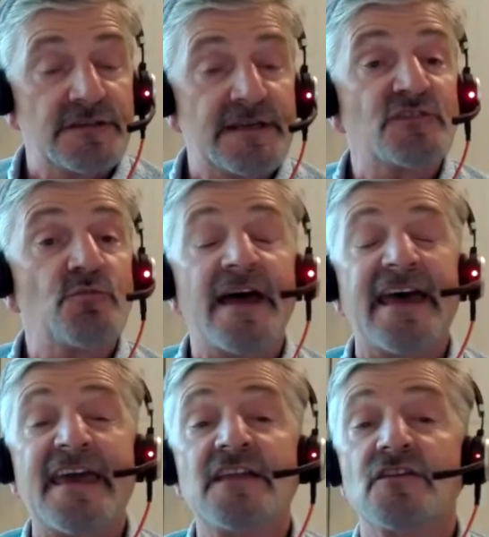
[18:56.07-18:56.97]
That's why I
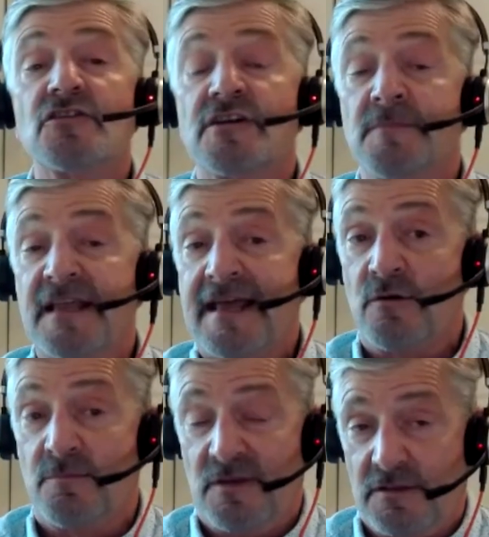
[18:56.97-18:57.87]
hate the term
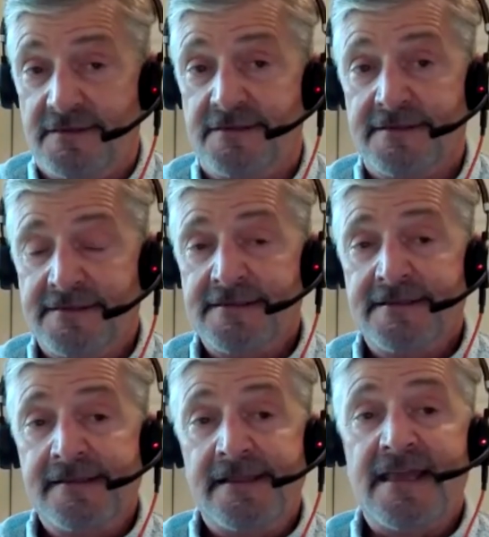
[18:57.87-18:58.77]
accountability.
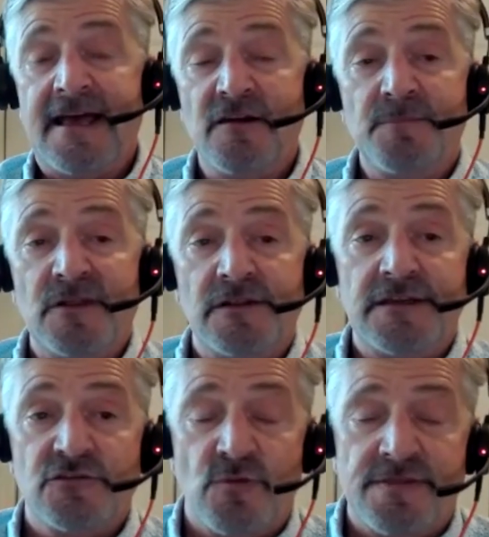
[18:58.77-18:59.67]
Accountability
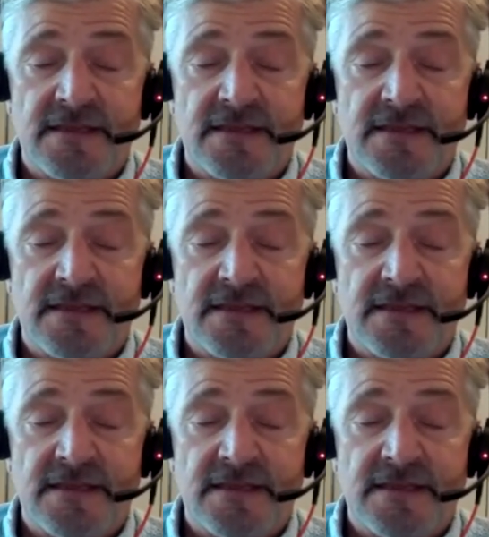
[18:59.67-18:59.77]
is when they